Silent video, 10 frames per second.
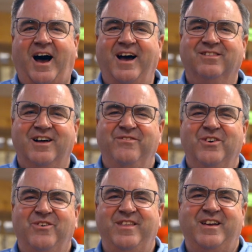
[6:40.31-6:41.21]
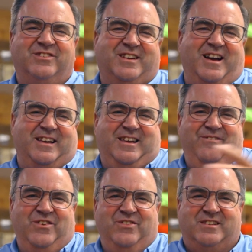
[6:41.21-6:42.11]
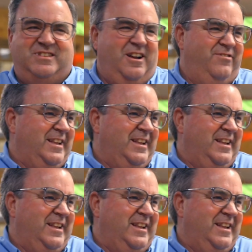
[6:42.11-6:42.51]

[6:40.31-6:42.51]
I love the way they just kind of give you this stuff.